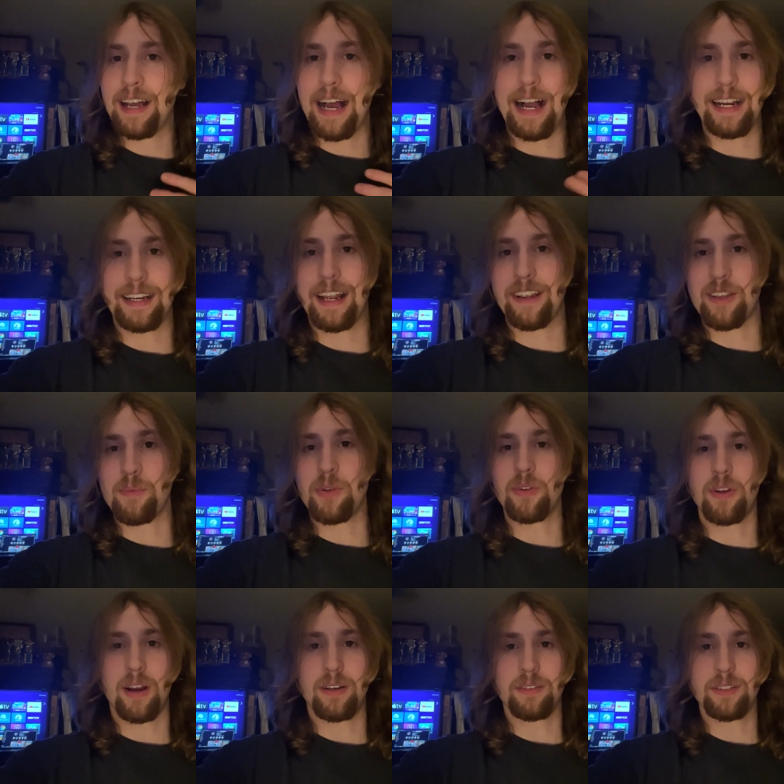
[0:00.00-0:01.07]
I got to commute to
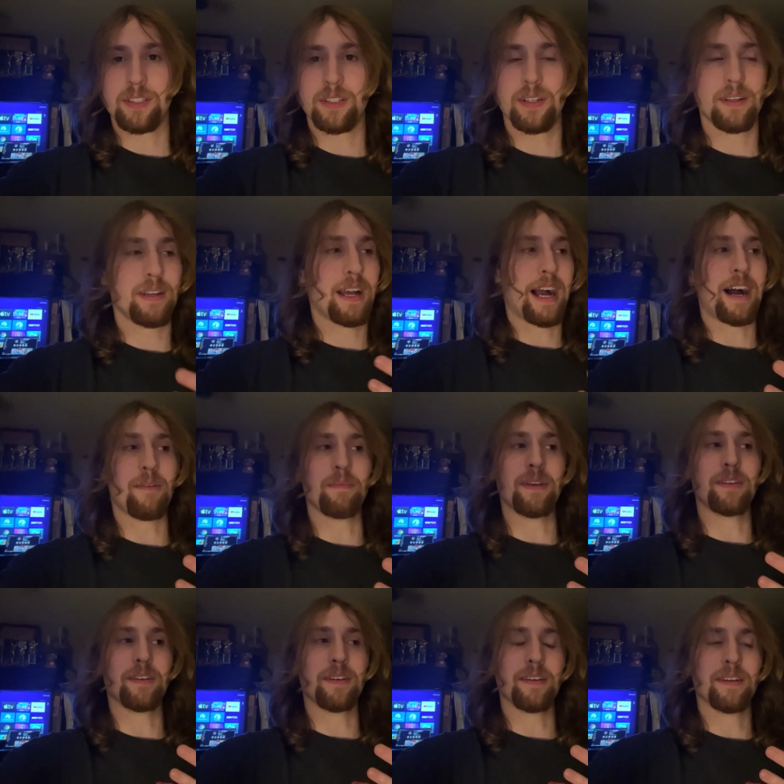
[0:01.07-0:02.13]
college, I'm
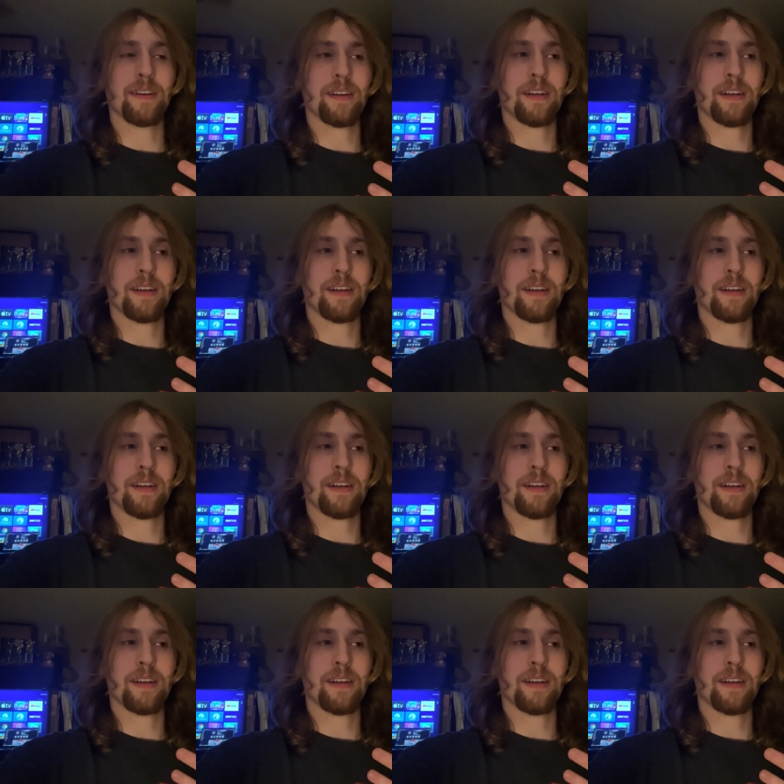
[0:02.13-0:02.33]
busy.